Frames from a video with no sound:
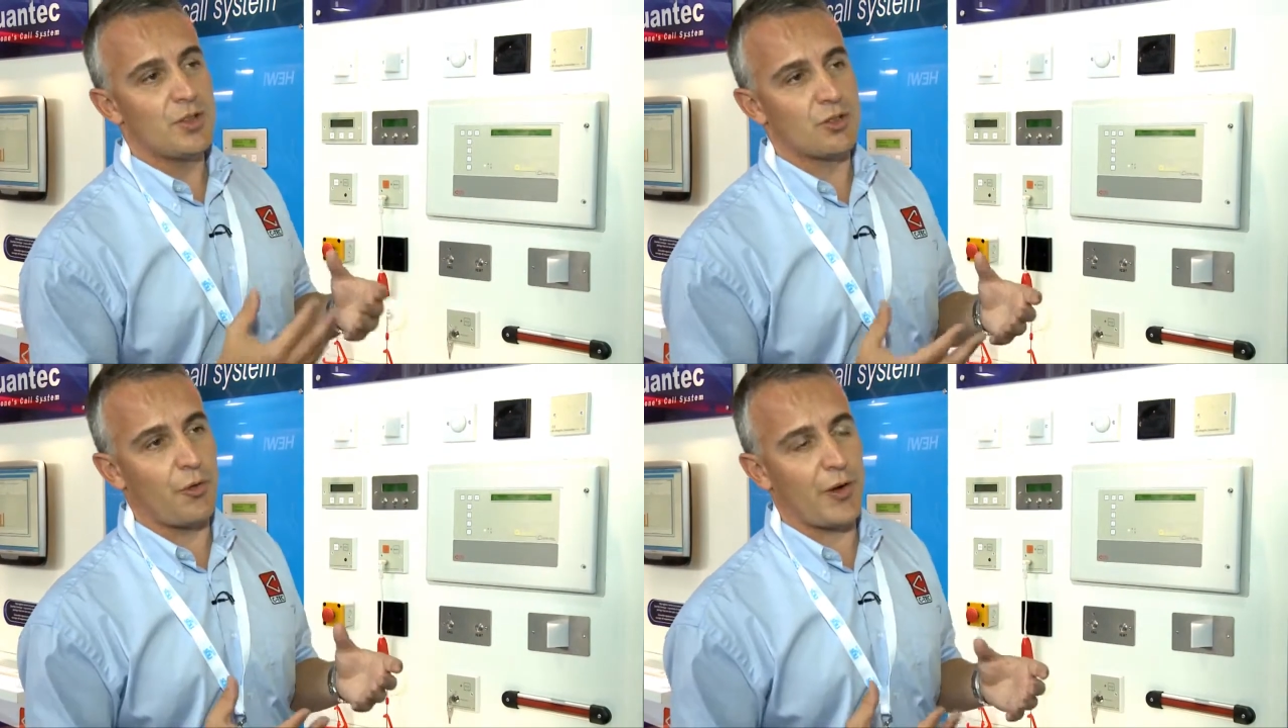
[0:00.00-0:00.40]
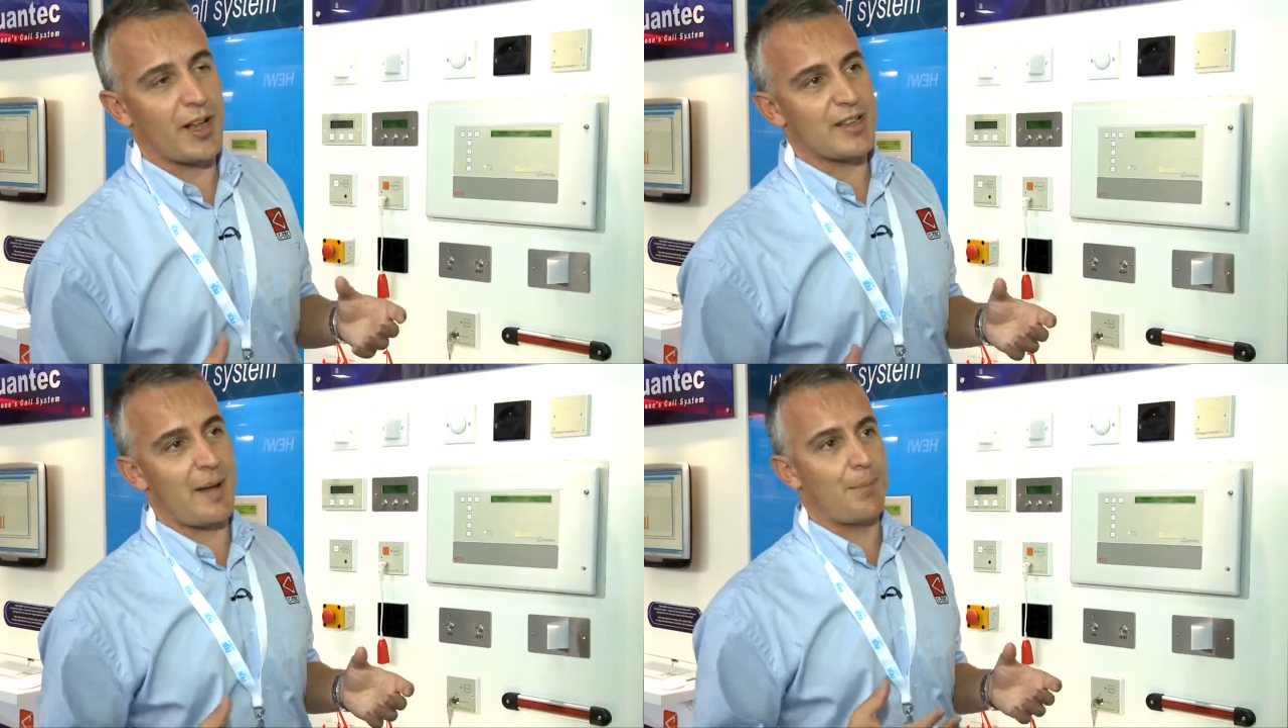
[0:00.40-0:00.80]
So for
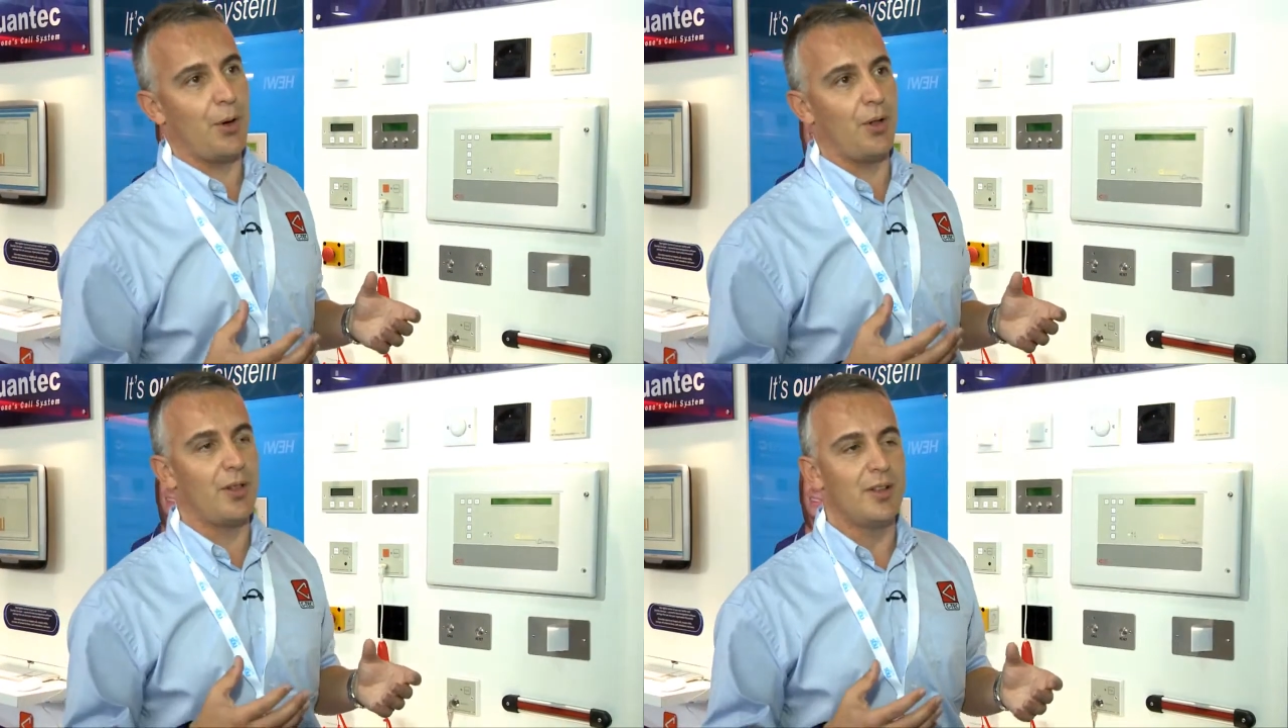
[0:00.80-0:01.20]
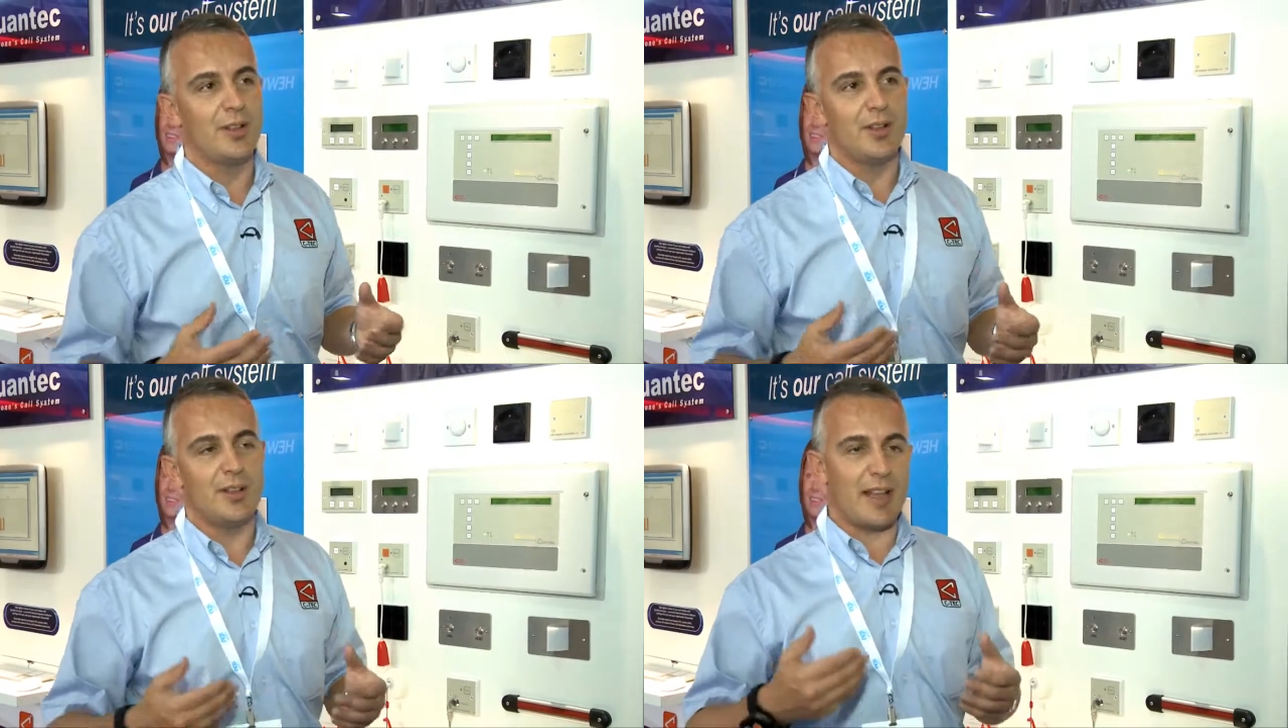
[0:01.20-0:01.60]
example,
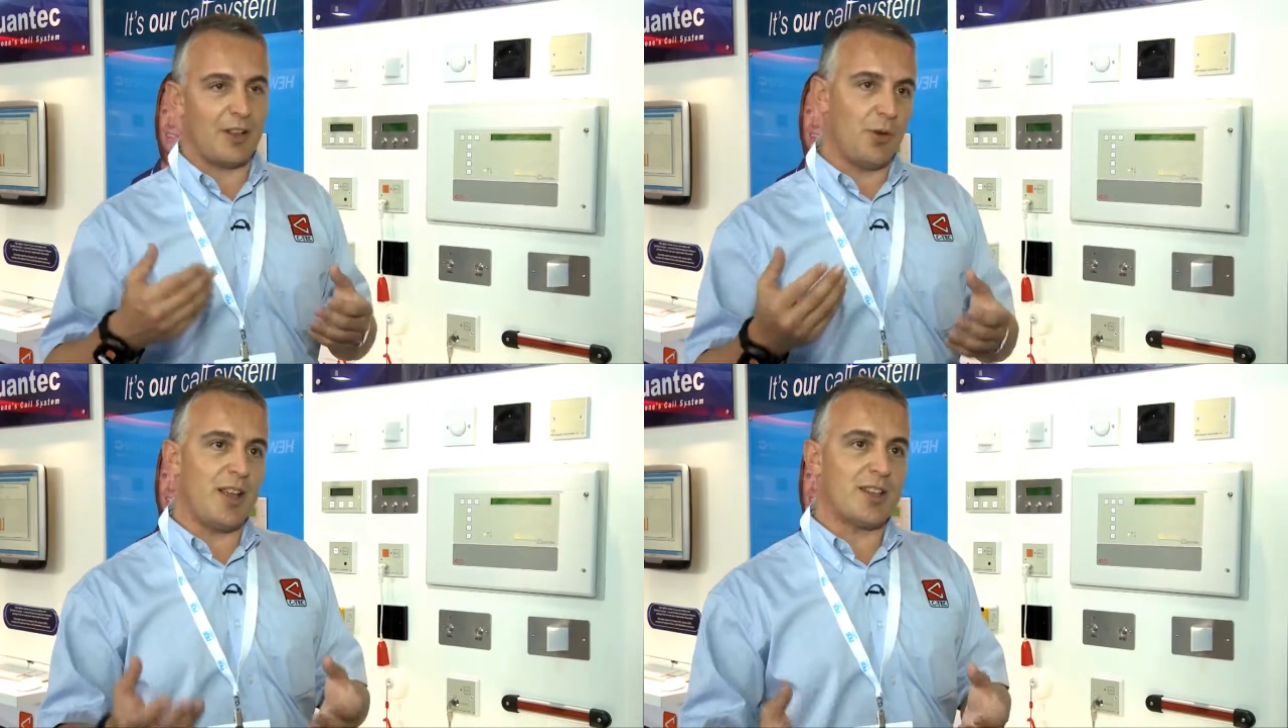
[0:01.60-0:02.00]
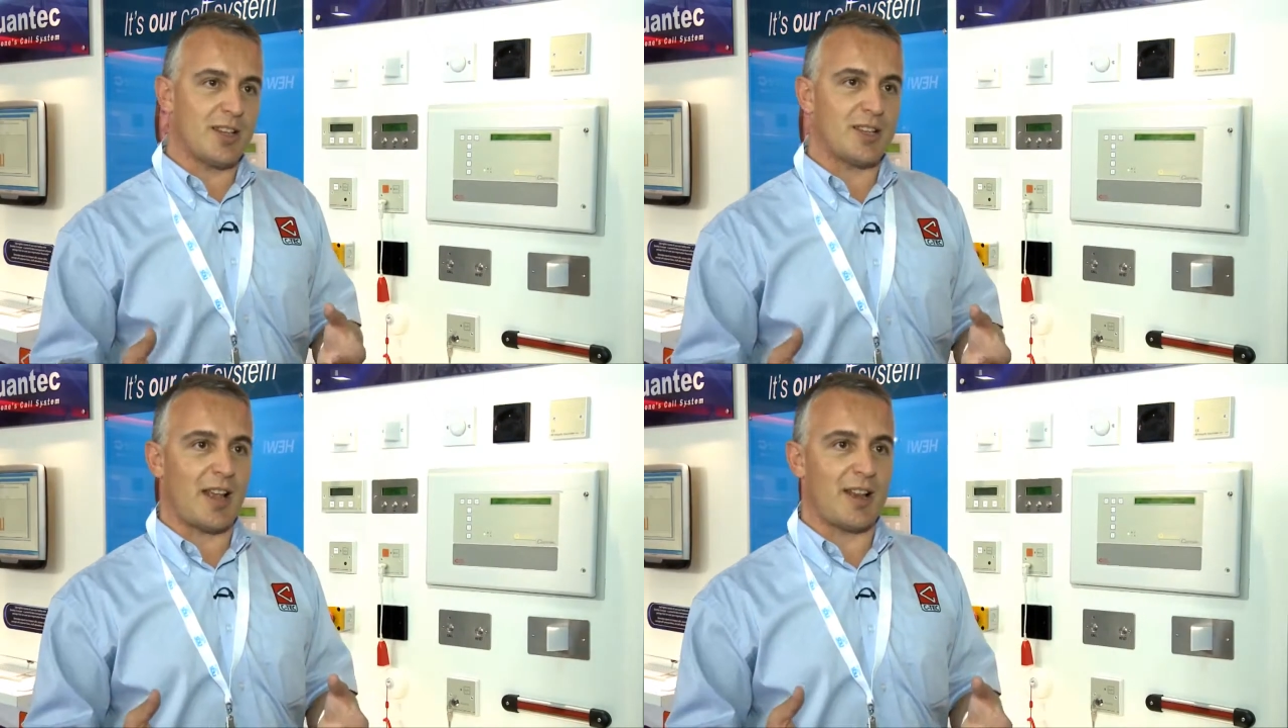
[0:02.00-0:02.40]
the
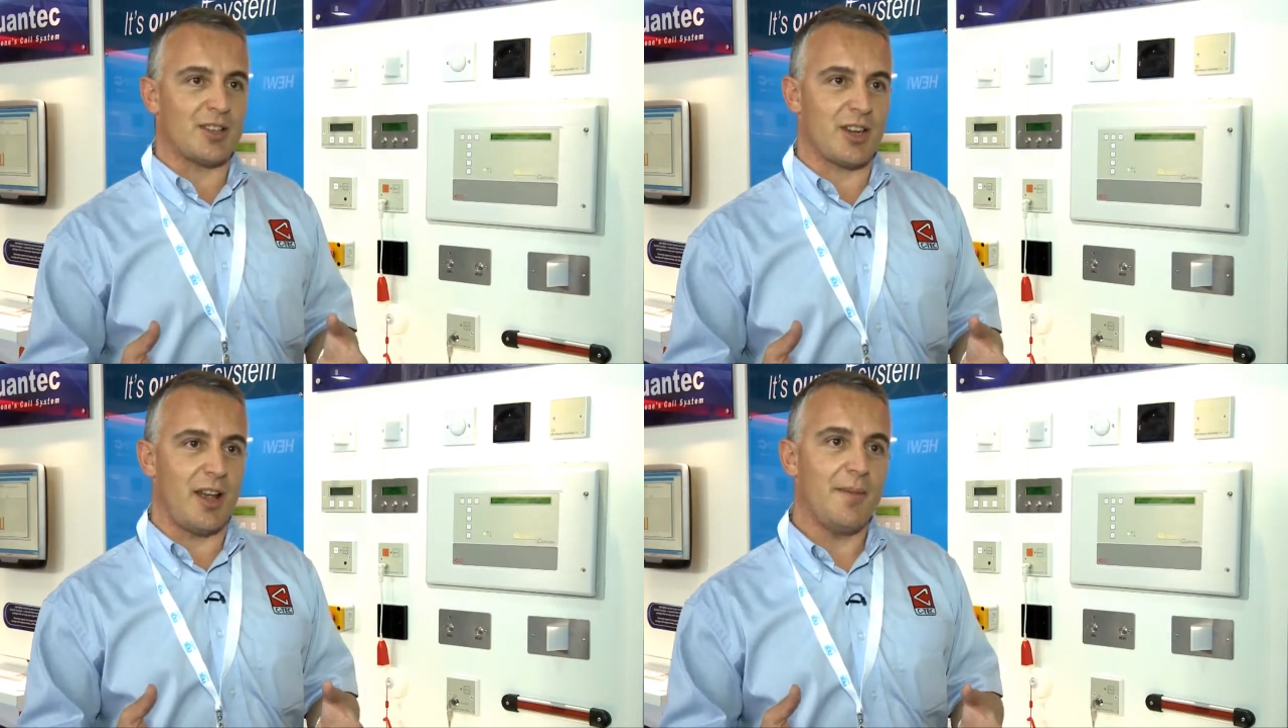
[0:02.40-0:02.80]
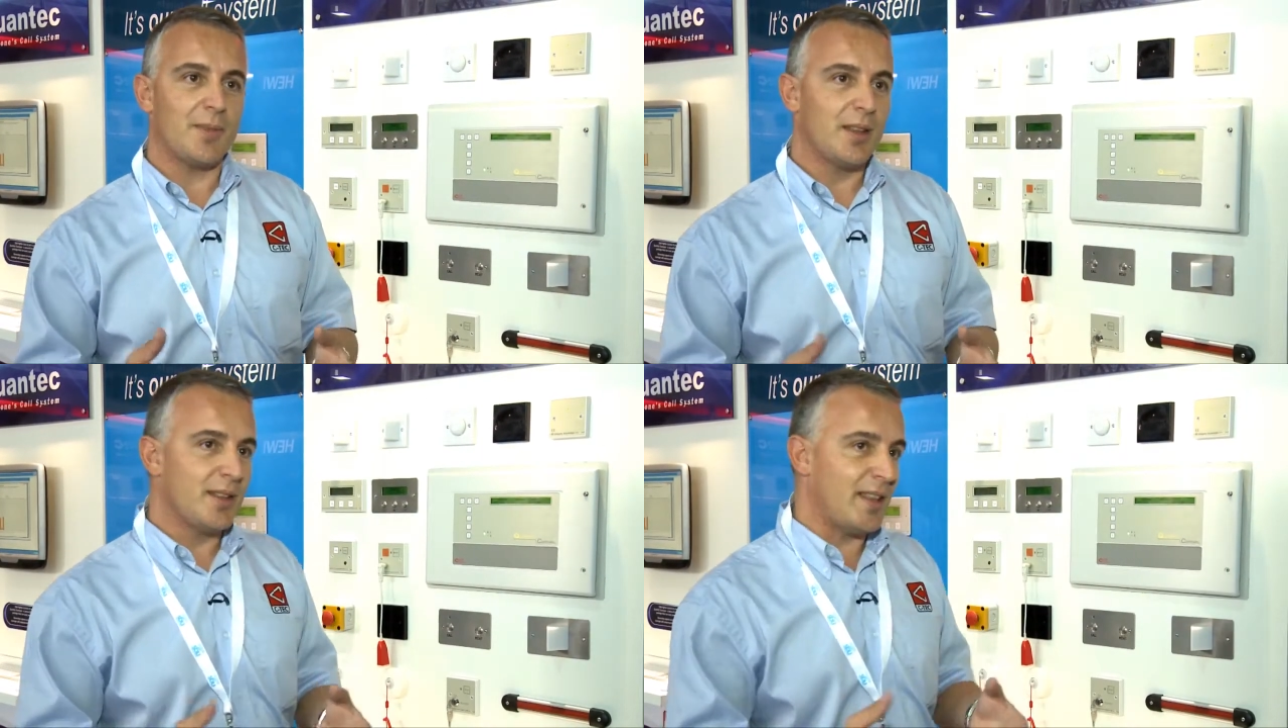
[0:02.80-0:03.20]
enuresis sensor,
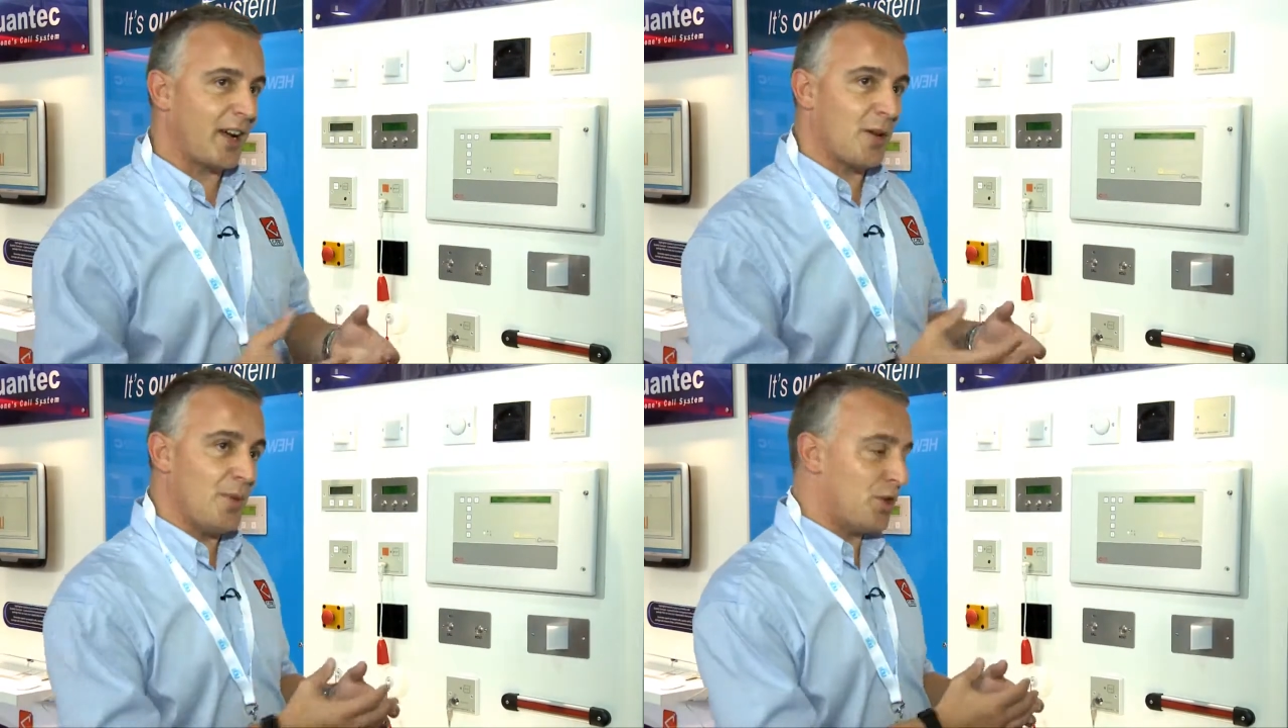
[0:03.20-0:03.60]
that can be